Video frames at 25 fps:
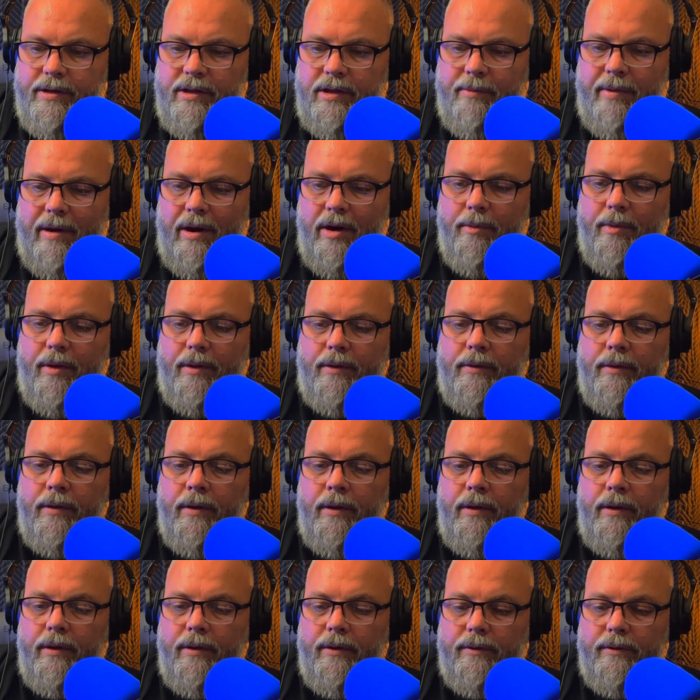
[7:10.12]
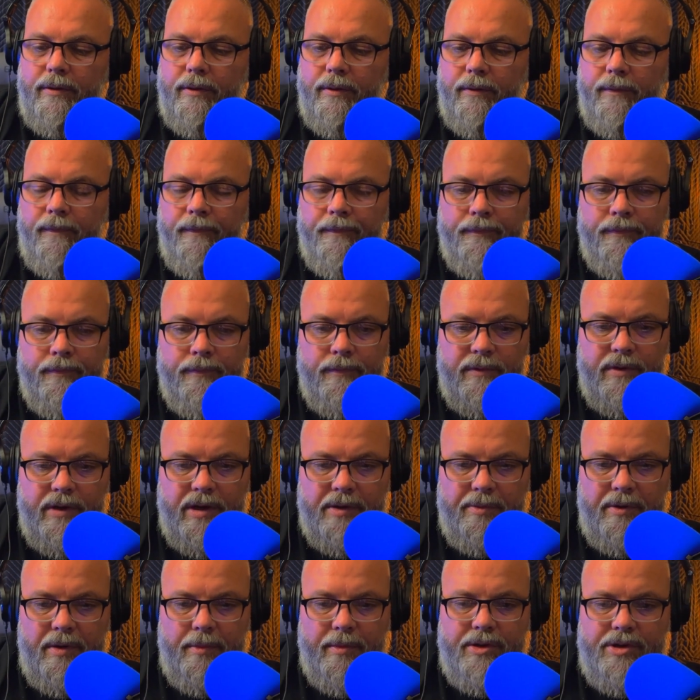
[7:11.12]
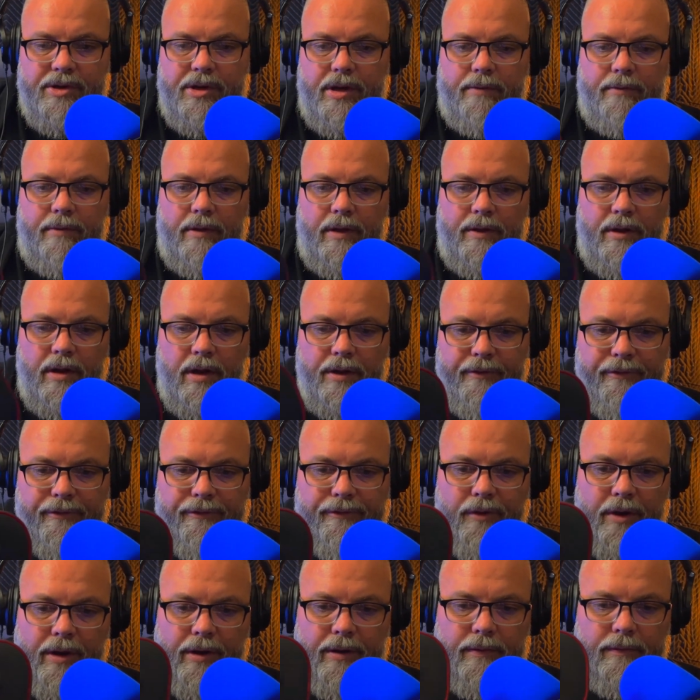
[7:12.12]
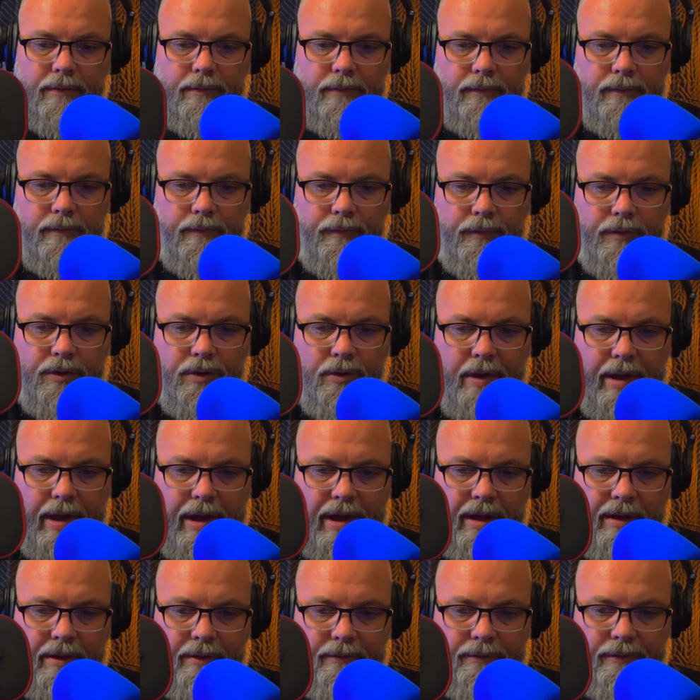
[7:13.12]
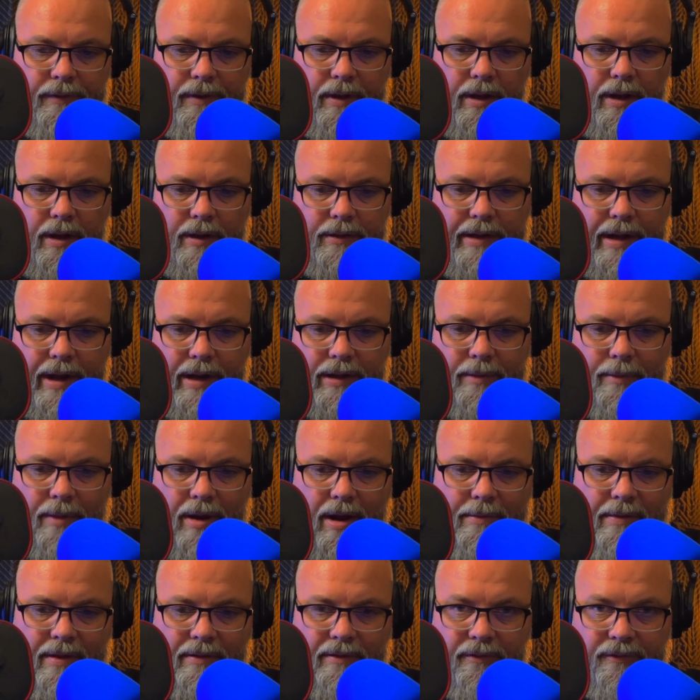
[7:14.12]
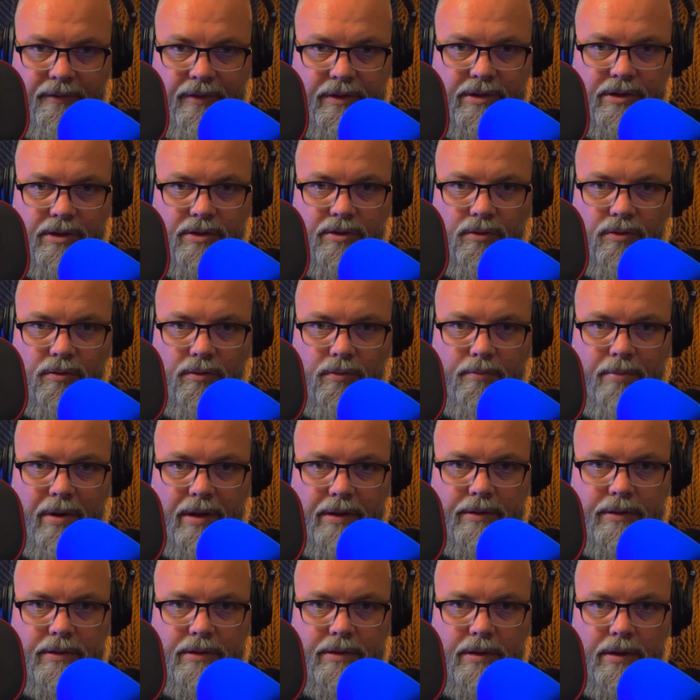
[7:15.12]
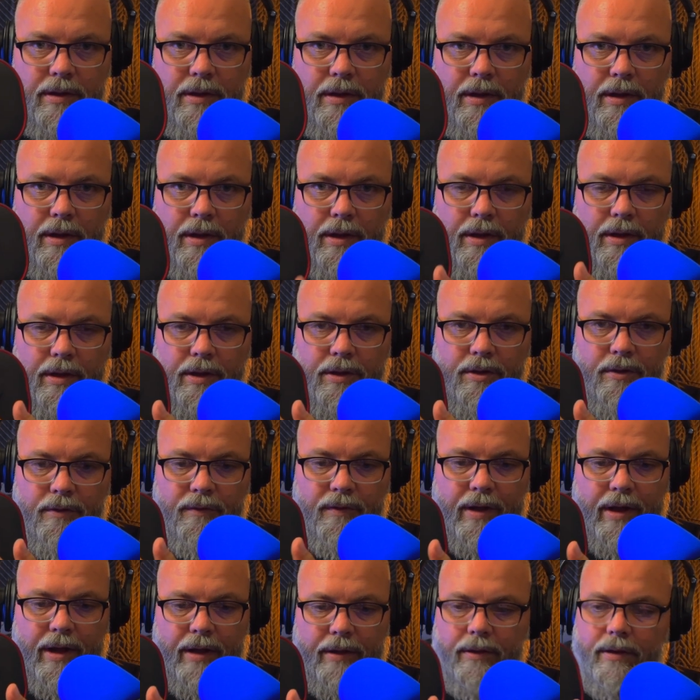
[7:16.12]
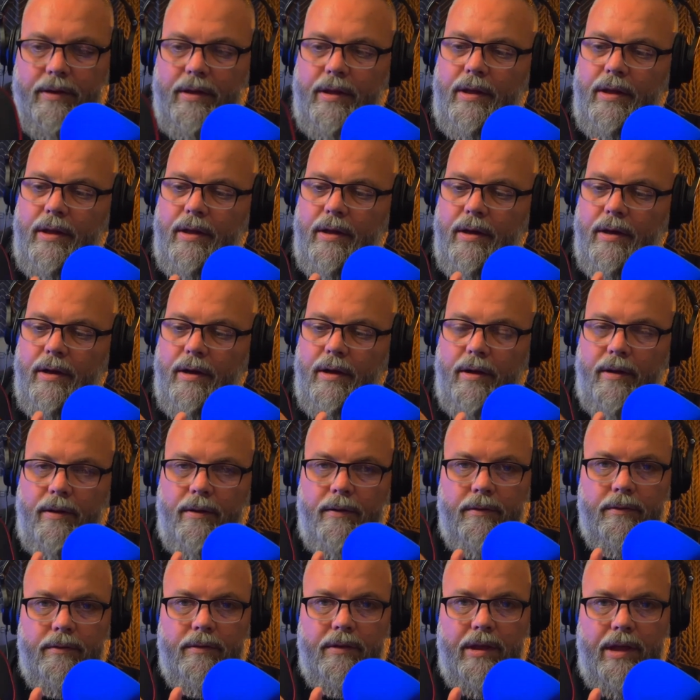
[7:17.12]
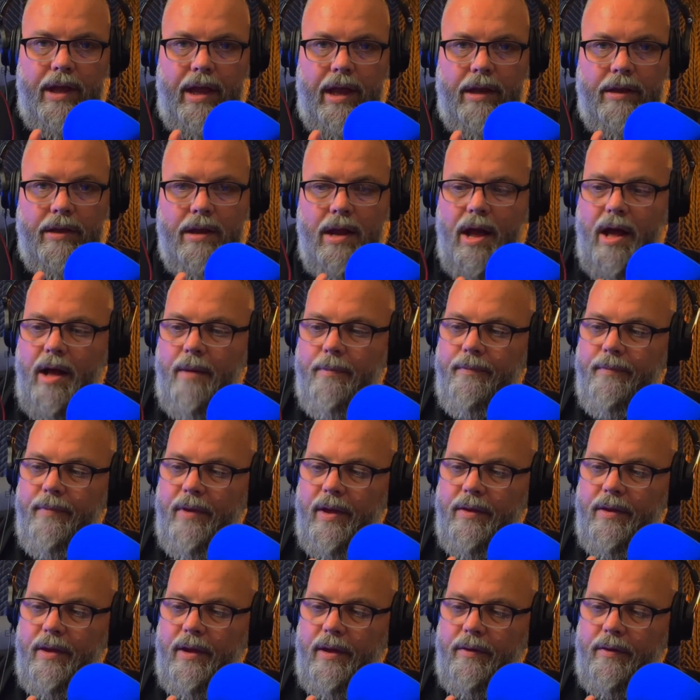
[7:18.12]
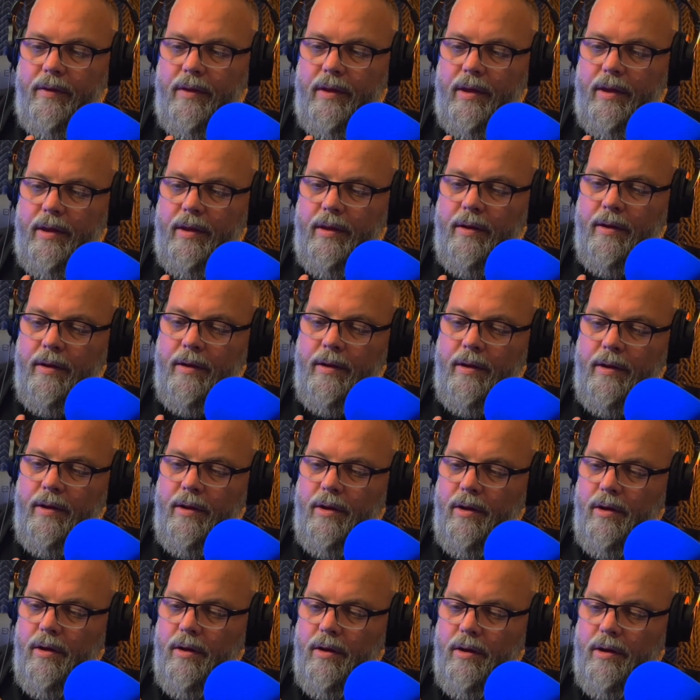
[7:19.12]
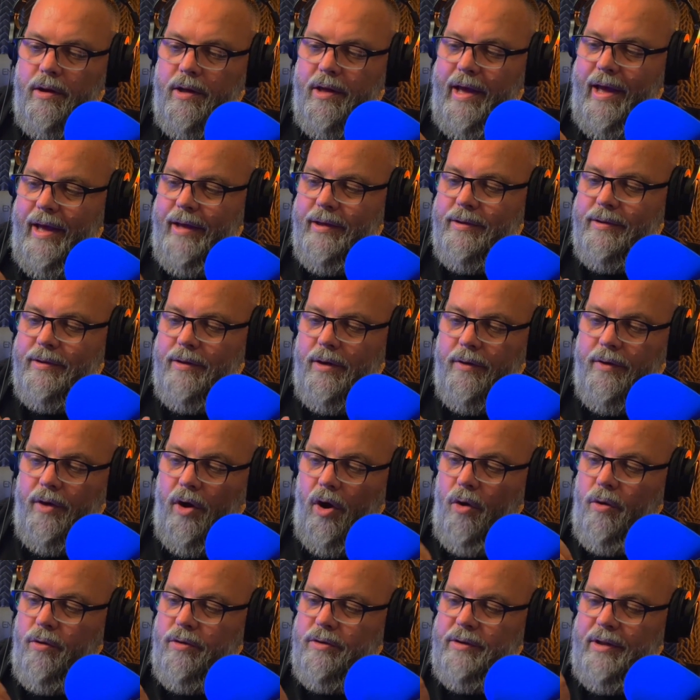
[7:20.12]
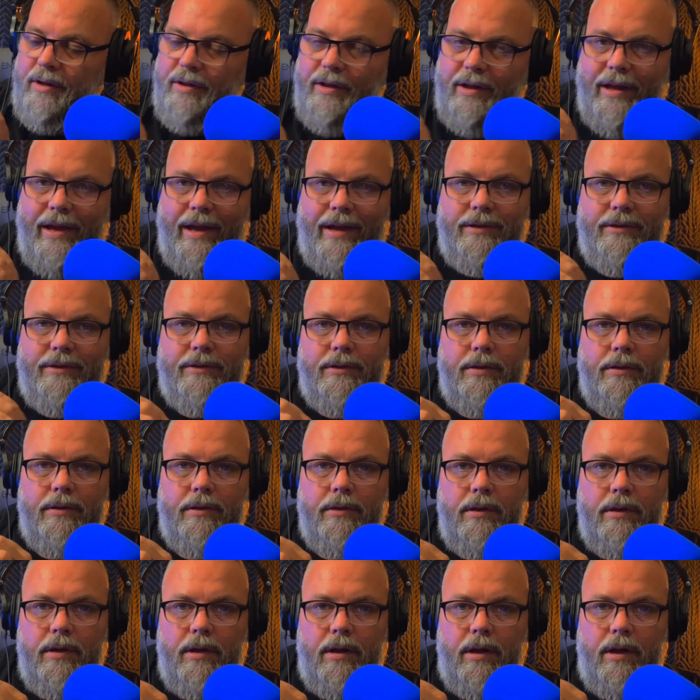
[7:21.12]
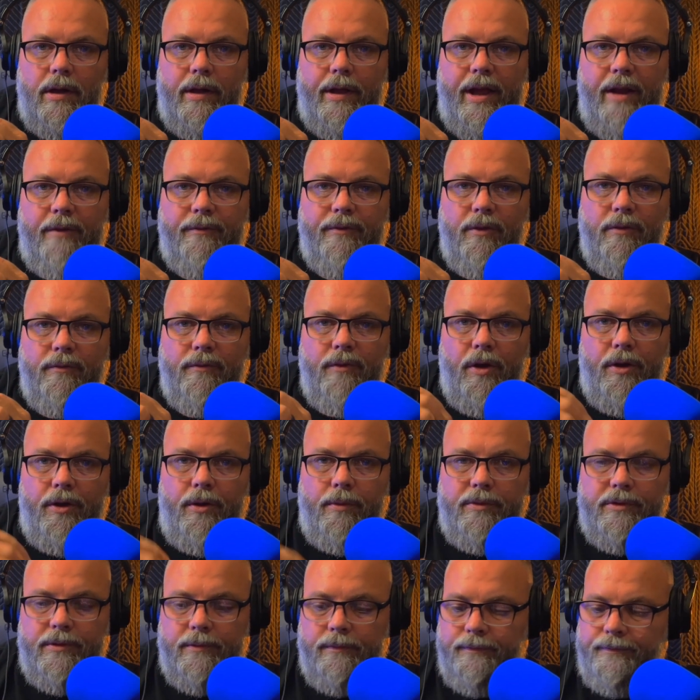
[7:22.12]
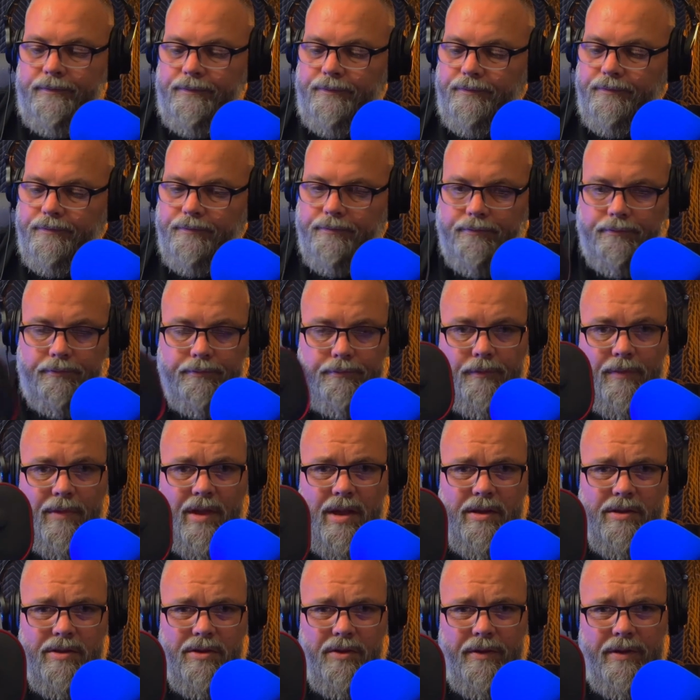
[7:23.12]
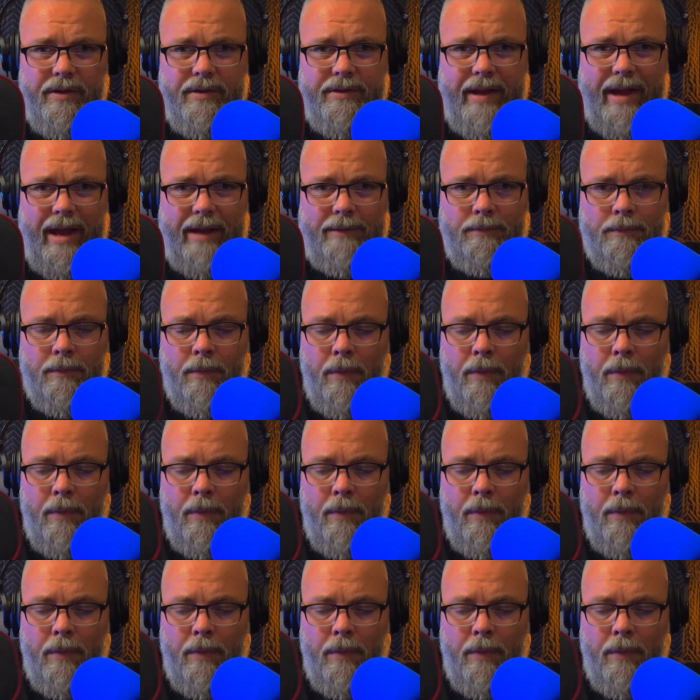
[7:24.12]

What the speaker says: the power button. So that's pretty much it. And then on the front, you have down at the bottom you have the physical buttons. You've got the gain knob, and then the guest or the host and the guest headphone volumes. So there's that.